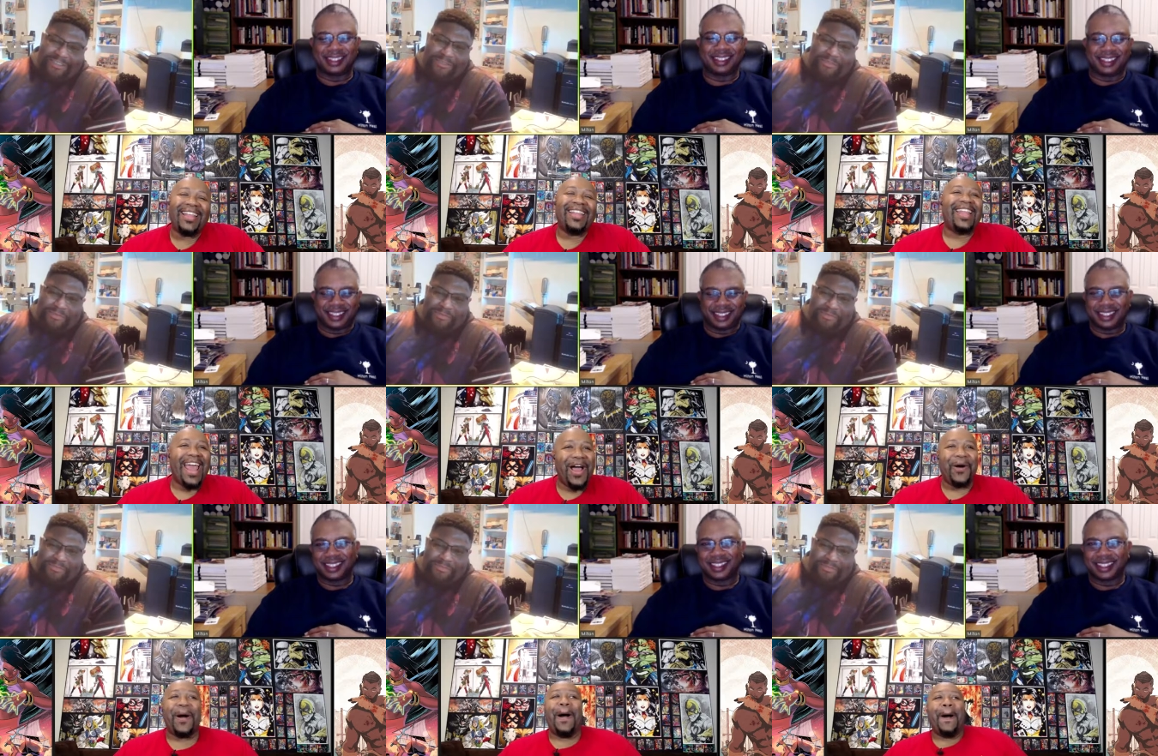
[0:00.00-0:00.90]

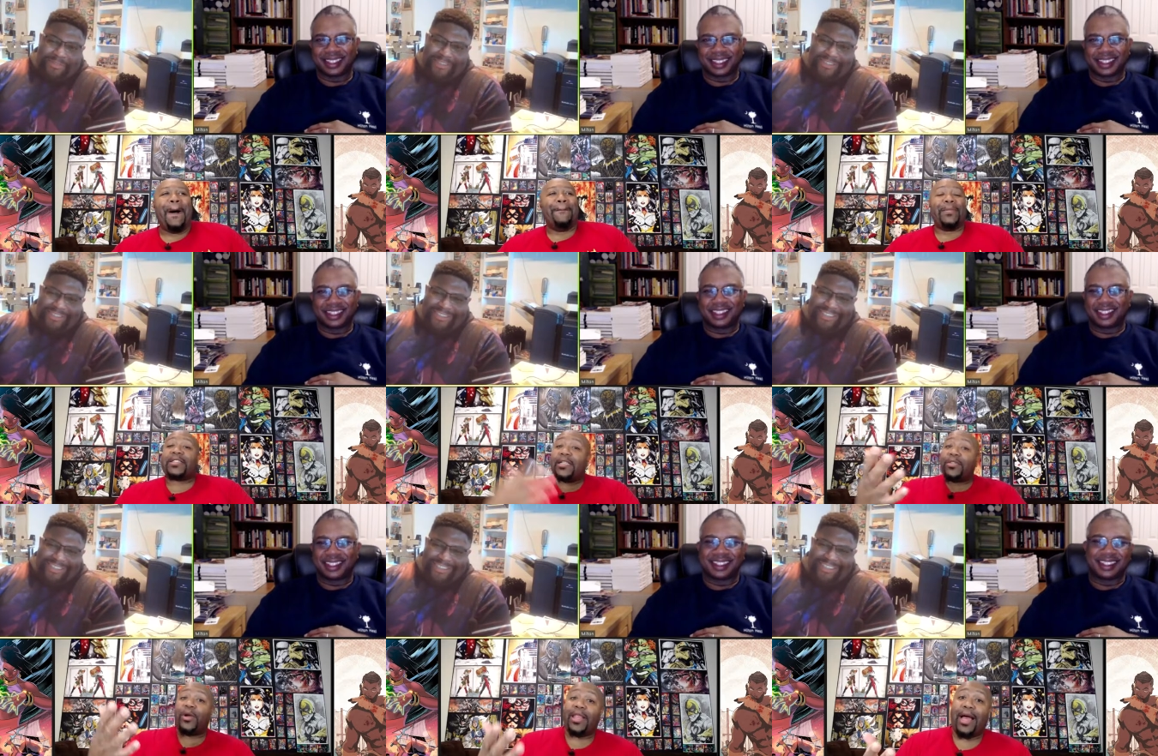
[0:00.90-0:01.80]
Speaker 1: Now, um, since
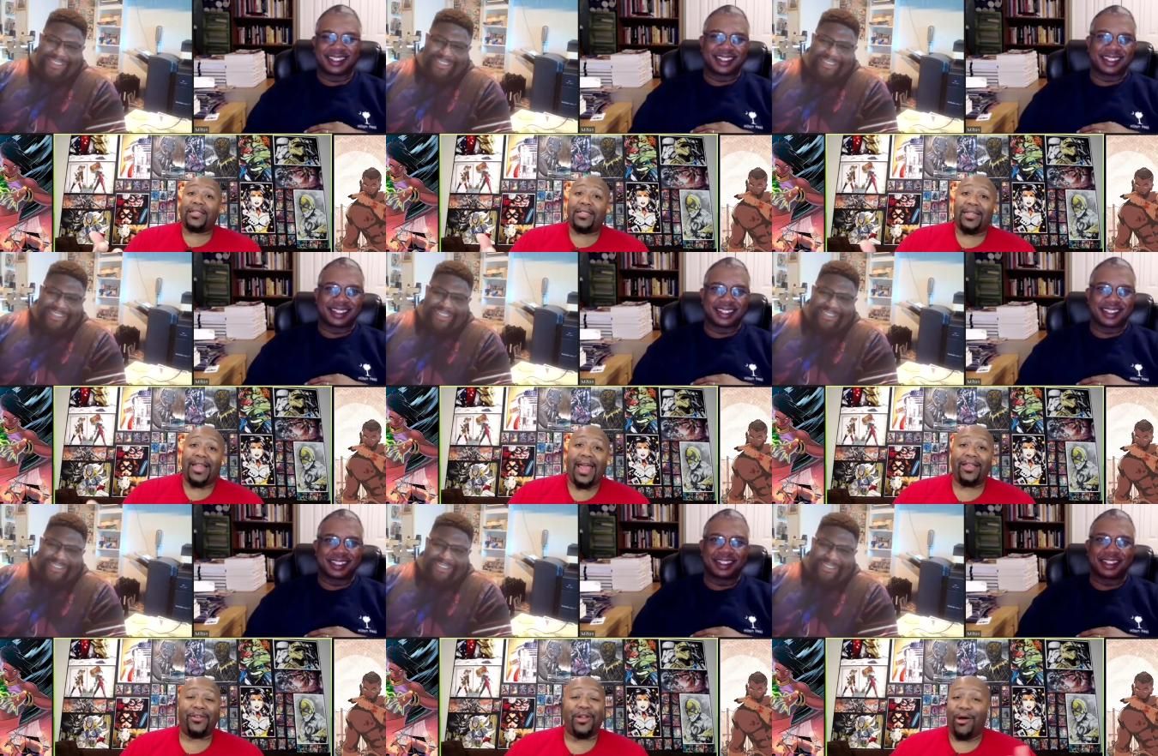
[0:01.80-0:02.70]
we're launching today,
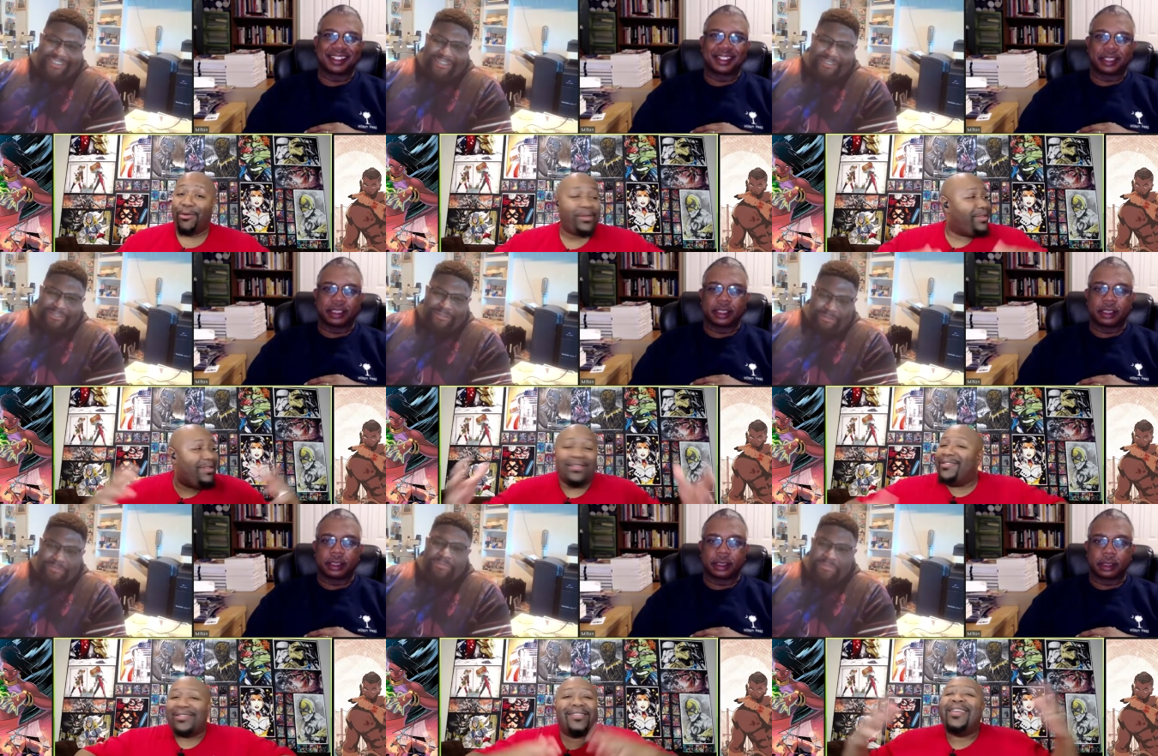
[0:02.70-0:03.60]
you know,
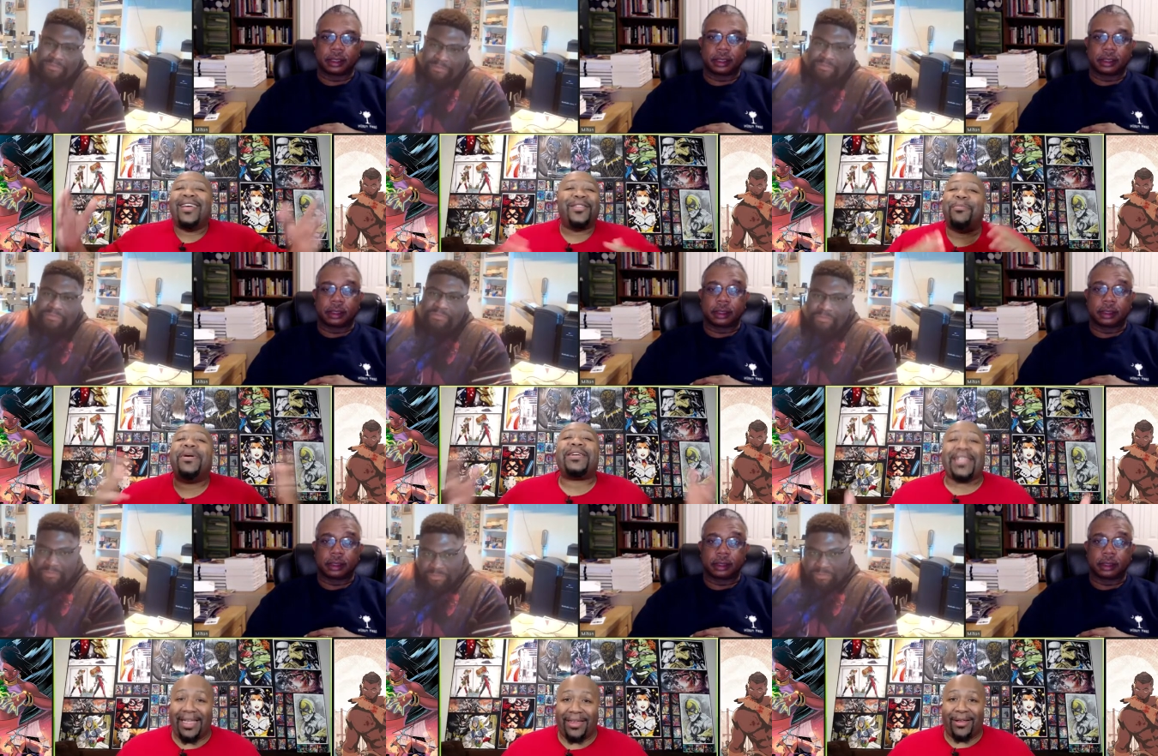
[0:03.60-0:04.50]
the book's
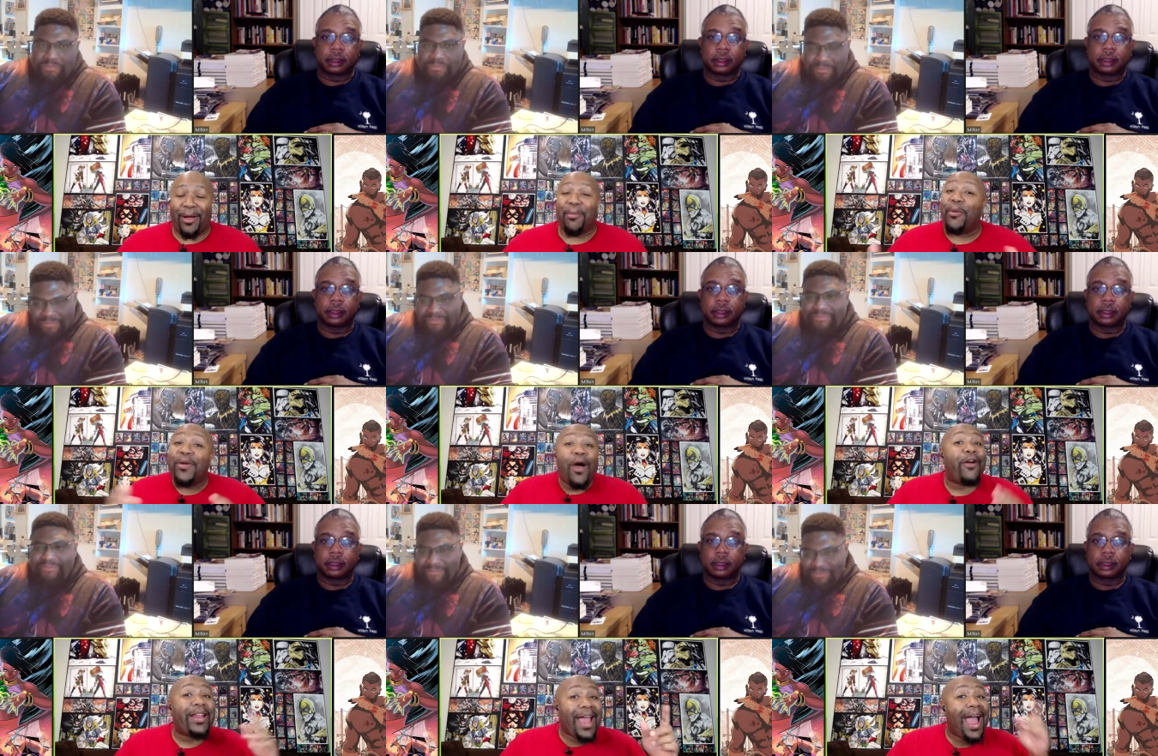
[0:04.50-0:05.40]
here, but we
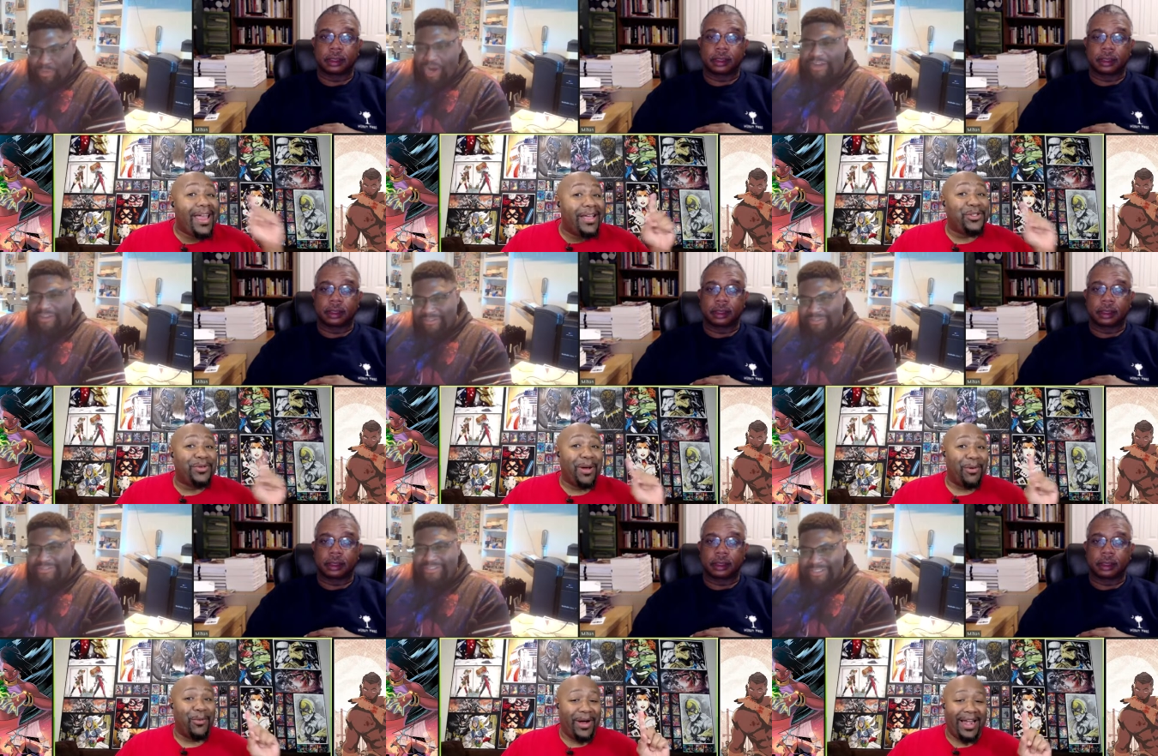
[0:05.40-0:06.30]
already got issue number
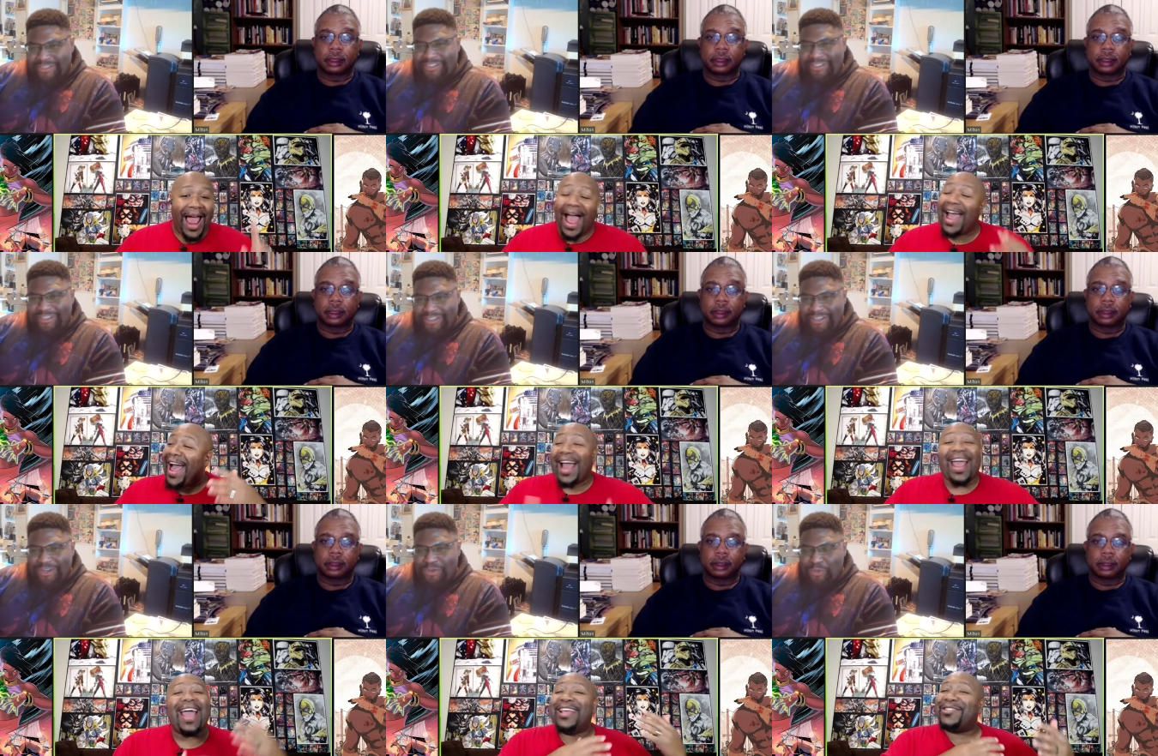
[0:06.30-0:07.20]
one. I, I
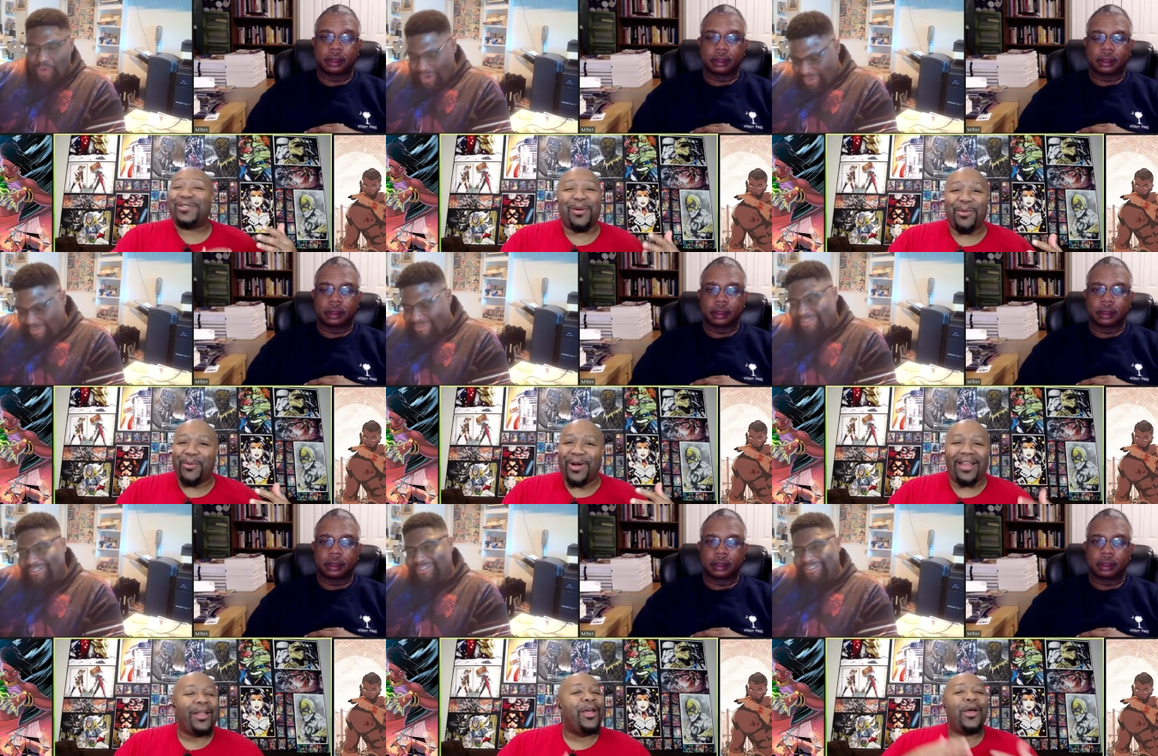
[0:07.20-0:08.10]
got issue number one.